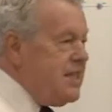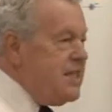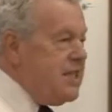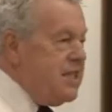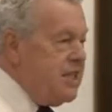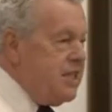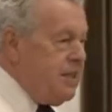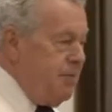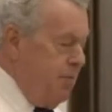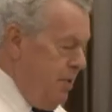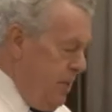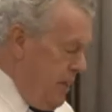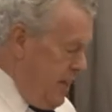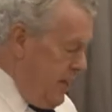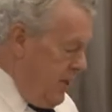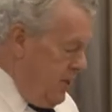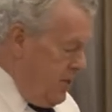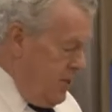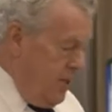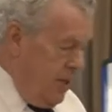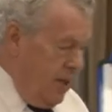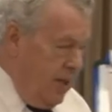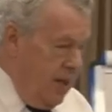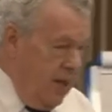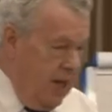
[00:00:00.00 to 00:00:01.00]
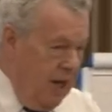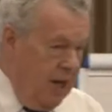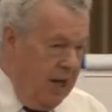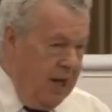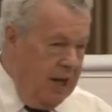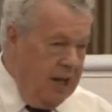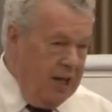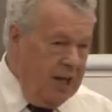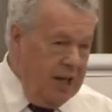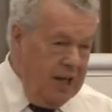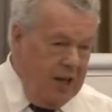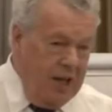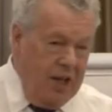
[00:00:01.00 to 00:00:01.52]
Someone hits her
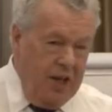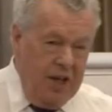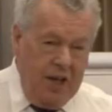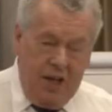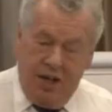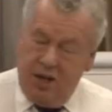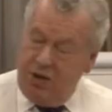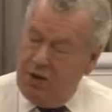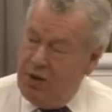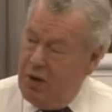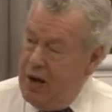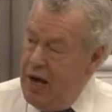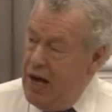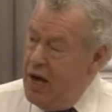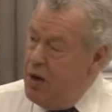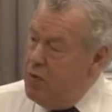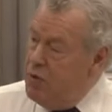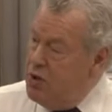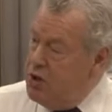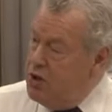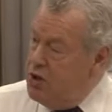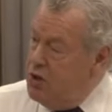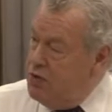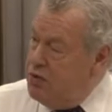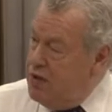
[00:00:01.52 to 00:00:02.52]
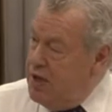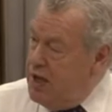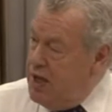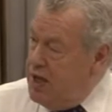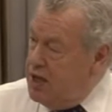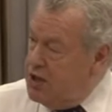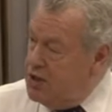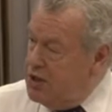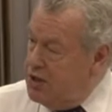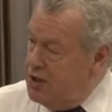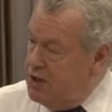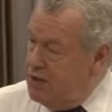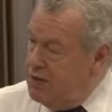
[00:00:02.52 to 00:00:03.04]
car, how would you
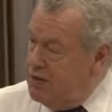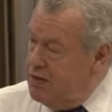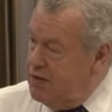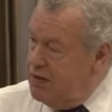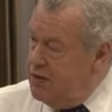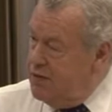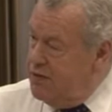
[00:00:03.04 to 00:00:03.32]
react, Jill?